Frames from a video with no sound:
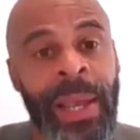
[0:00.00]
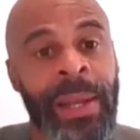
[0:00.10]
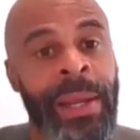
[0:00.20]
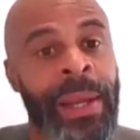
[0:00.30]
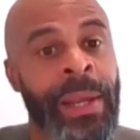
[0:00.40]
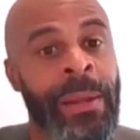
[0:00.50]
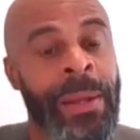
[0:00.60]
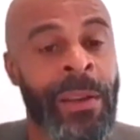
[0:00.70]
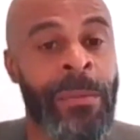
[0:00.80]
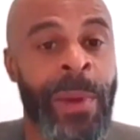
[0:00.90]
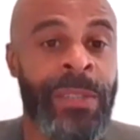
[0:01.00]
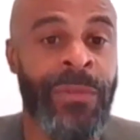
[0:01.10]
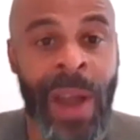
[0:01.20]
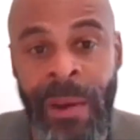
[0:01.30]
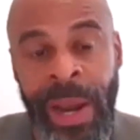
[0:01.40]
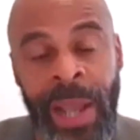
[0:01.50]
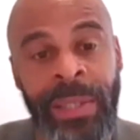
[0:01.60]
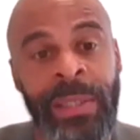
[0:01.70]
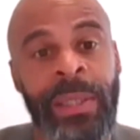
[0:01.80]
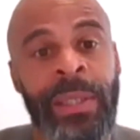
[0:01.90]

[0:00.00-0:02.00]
and, and the, everybody's frowning at you